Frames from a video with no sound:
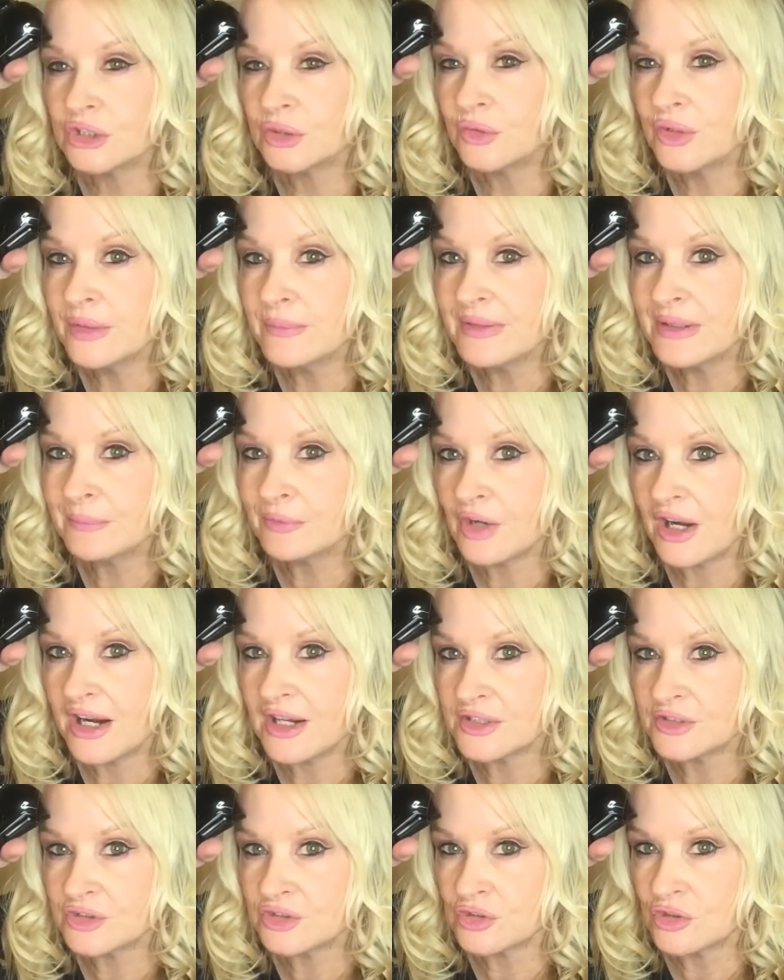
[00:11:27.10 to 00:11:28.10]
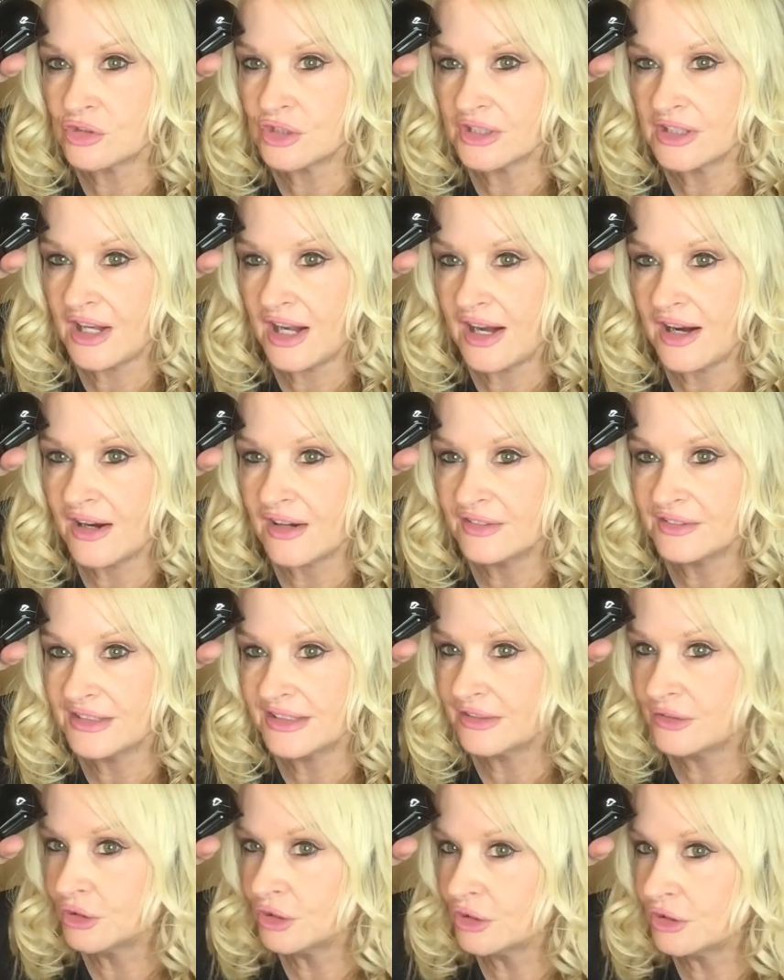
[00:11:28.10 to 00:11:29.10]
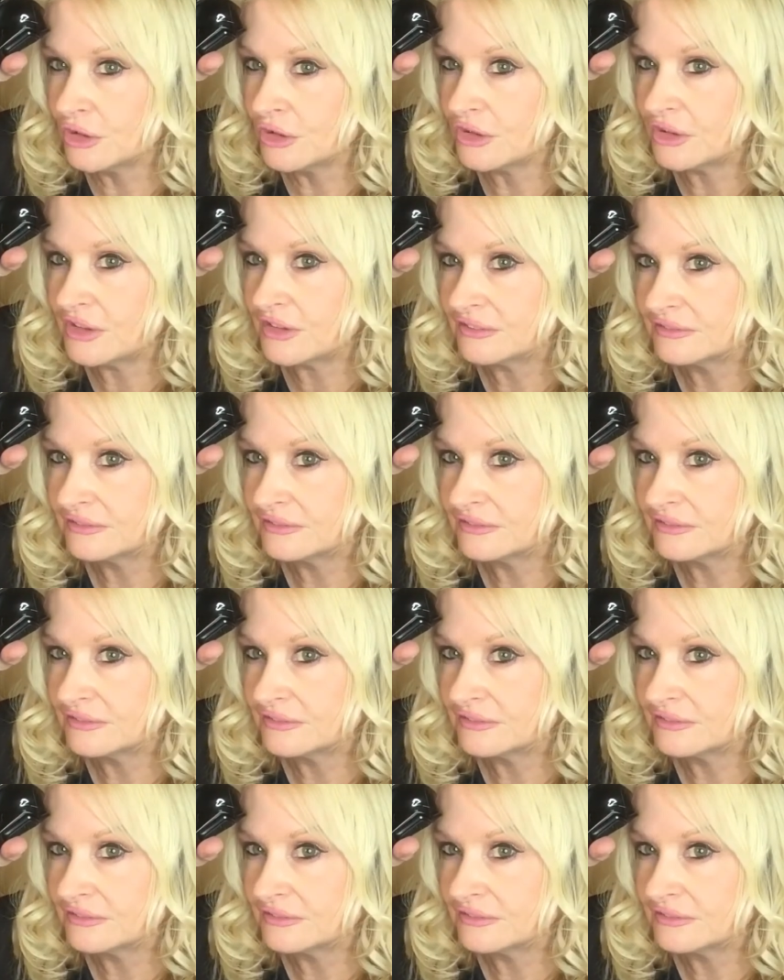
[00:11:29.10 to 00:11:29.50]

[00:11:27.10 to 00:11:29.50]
remember how I started out, and look.